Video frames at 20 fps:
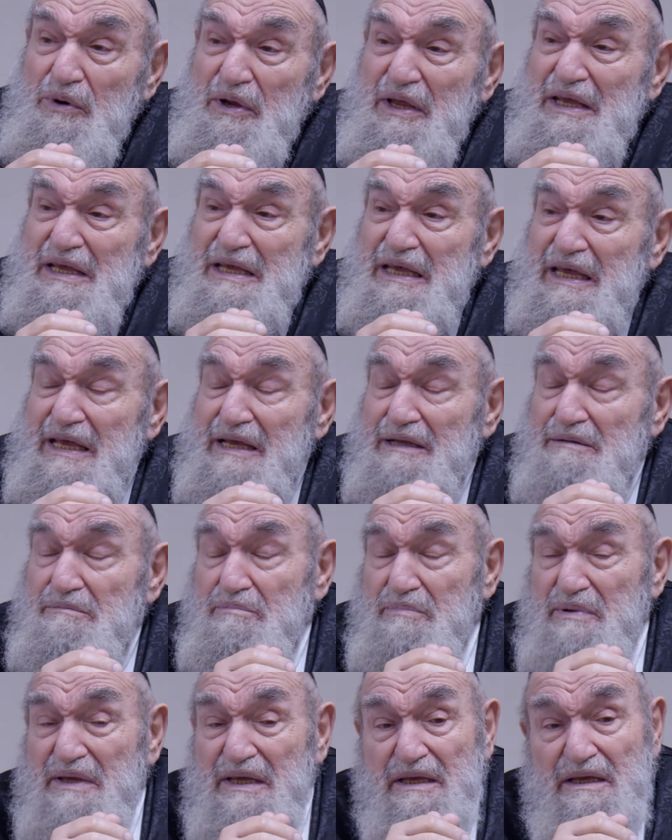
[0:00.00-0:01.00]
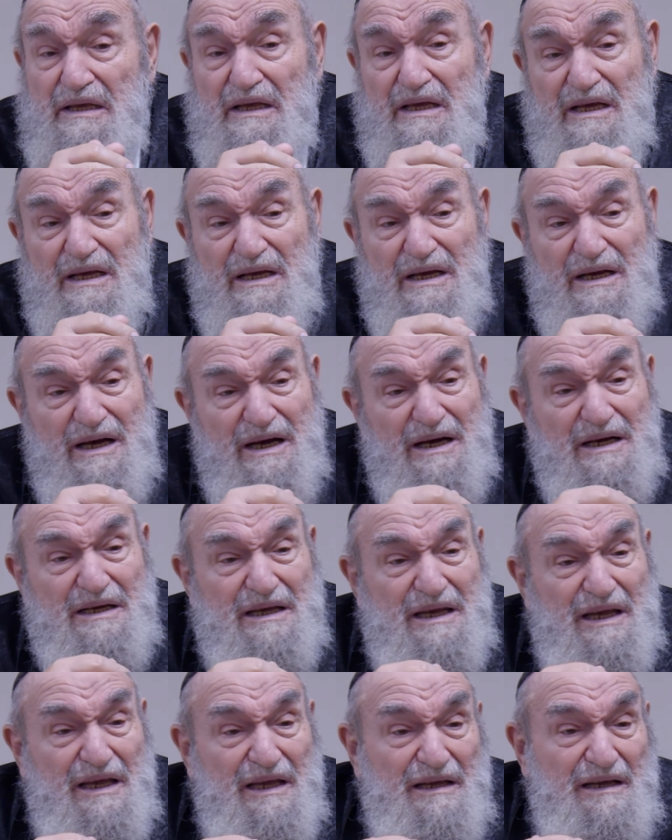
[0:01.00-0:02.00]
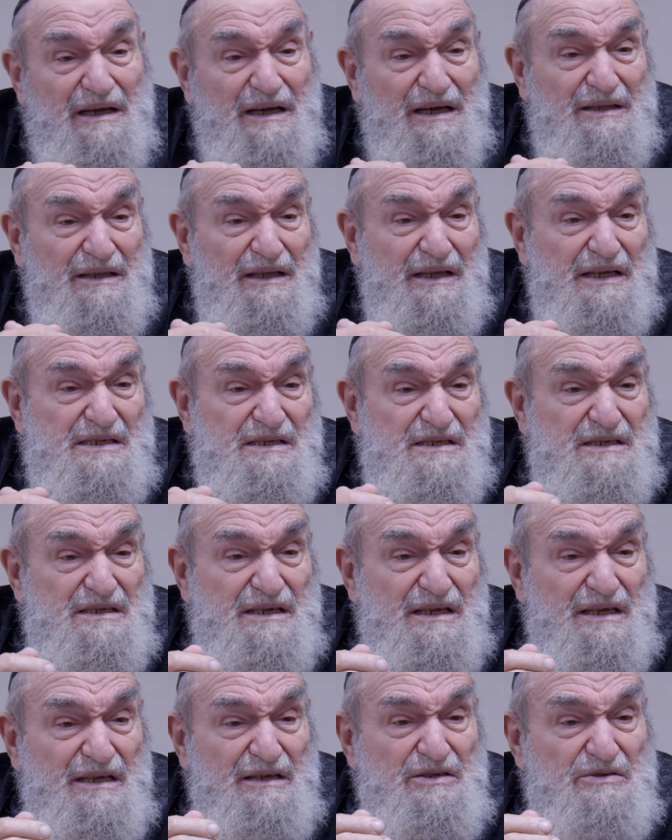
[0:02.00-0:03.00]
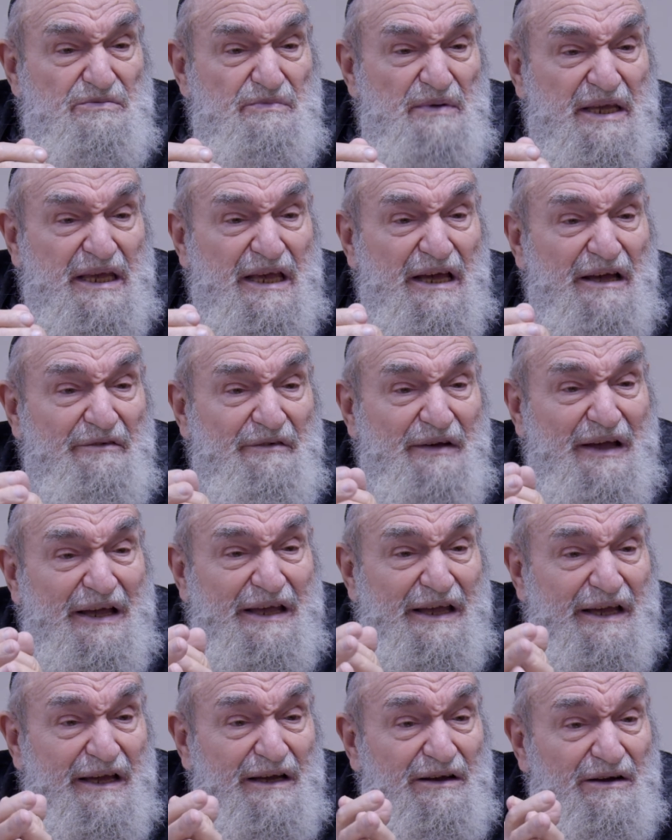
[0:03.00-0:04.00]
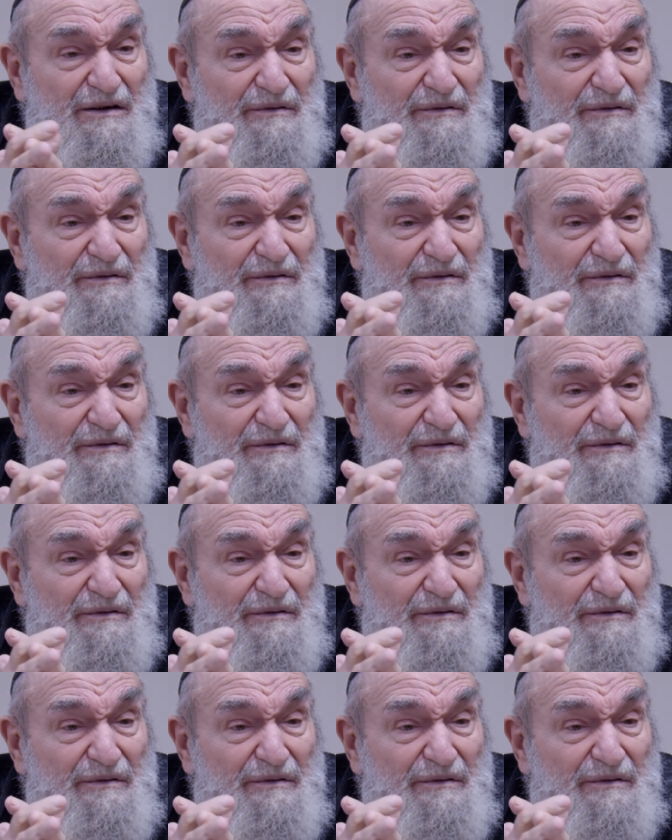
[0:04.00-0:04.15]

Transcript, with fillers: He can't be a king unless he's Mikel Vachecha.